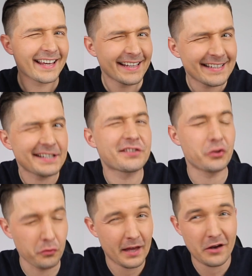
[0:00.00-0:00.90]
It is
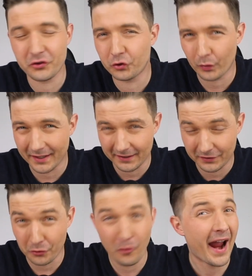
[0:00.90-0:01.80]

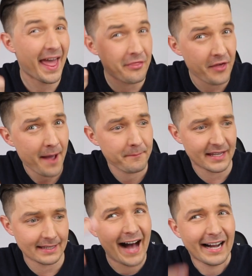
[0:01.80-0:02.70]
2022, and that
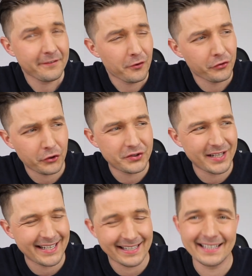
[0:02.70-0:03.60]
means iPhone
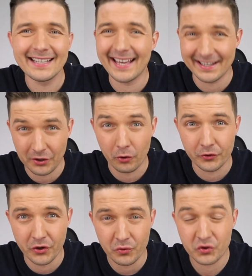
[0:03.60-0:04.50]
13 is old
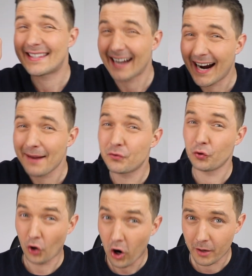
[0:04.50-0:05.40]
news. Time to
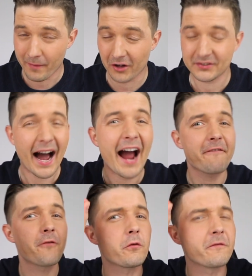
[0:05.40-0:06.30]
talk about
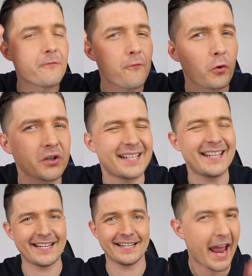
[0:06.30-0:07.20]
iPhone
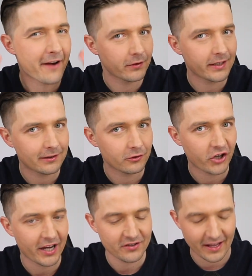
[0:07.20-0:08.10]
14. Every little
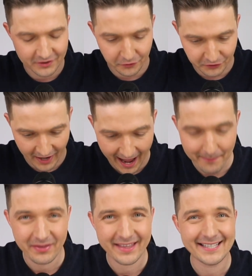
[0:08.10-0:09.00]
change that's going to
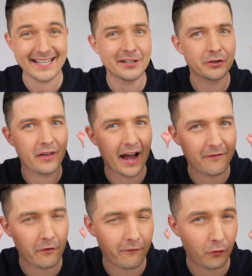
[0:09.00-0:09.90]
happen this year to the
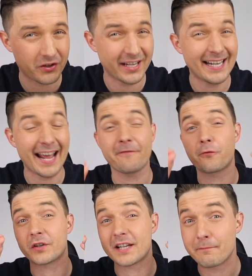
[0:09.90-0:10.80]
iPhone 14 and
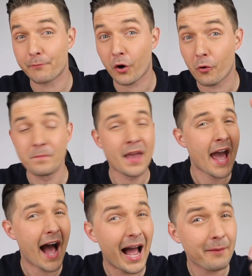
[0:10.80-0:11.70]
14 Pro,
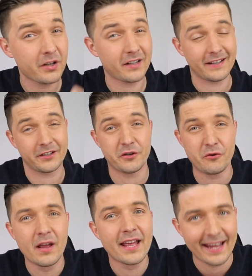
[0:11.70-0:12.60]
I'm going to tell
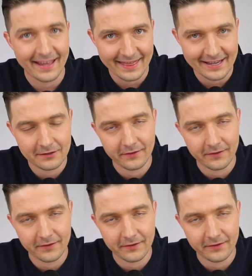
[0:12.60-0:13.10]
you in this